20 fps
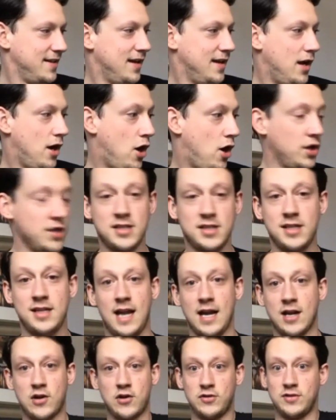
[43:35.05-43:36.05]
Honestly,
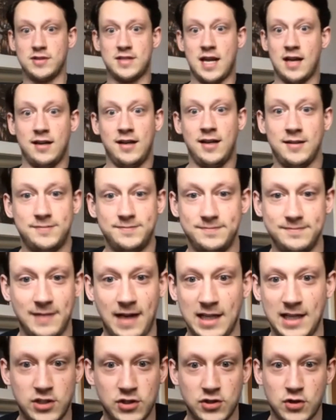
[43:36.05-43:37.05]
I couldn't tell you. I
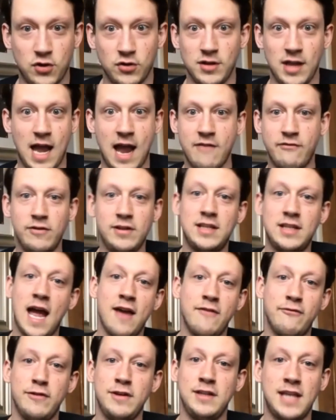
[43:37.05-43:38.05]
just couldn't. Every
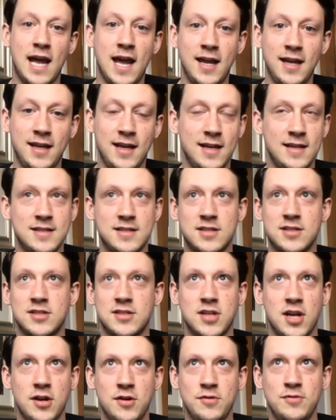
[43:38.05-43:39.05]
day is
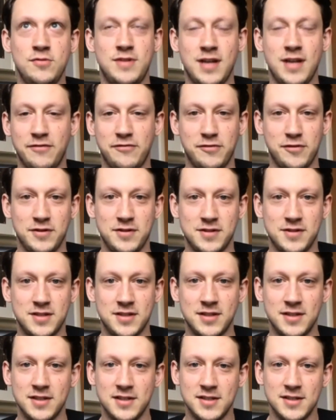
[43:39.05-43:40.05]
so different.
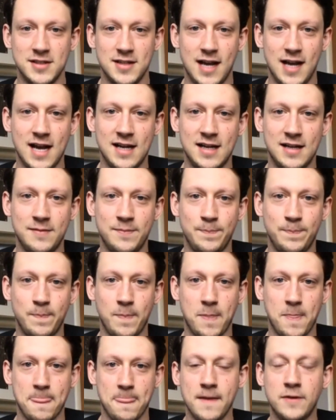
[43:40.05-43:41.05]

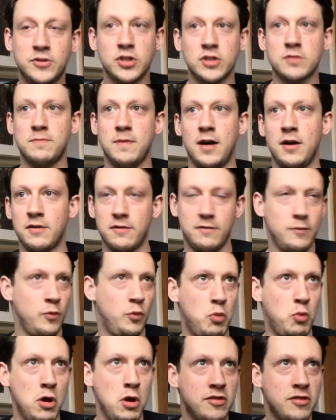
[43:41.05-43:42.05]
Just
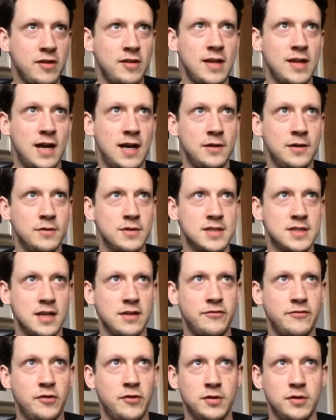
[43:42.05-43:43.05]
one thing that I always take
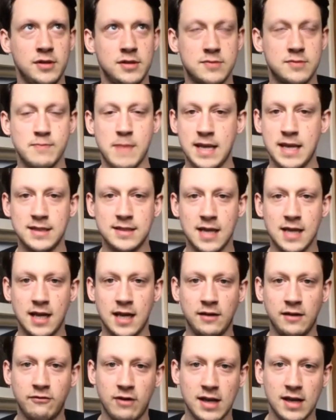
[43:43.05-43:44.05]
forward is
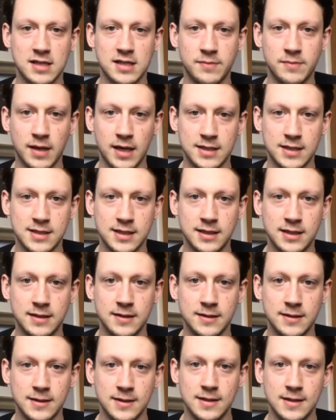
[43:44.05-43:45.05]
maintaining flexibility.
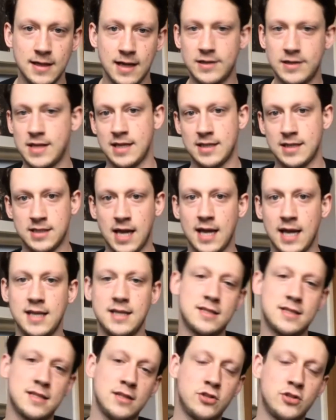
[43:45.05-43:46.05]
It's nice
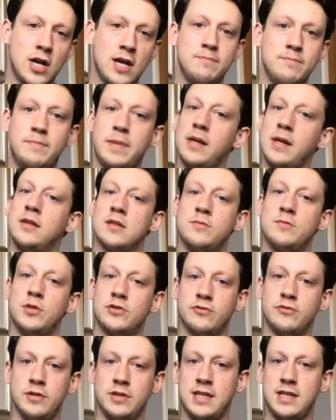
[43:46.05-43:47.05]
to try and build as much
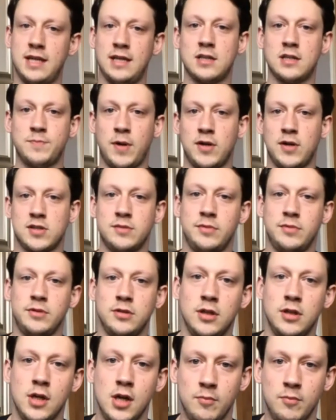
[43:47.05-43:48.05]
routine as
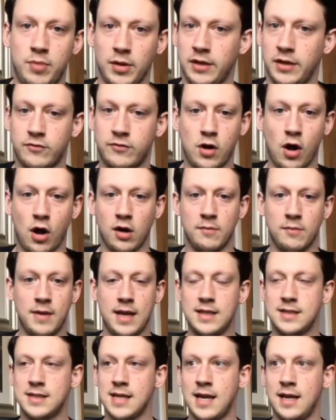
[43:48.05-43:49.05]
possible, but you've got to
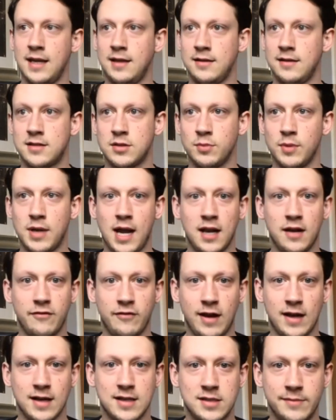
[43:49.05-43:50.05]
maintain some kind of
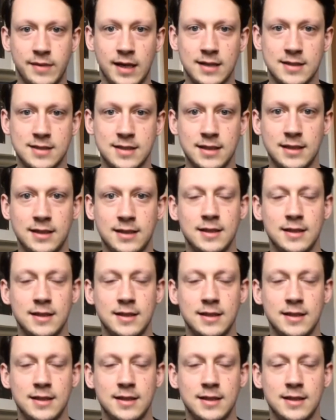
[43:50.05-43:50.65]
flexibility.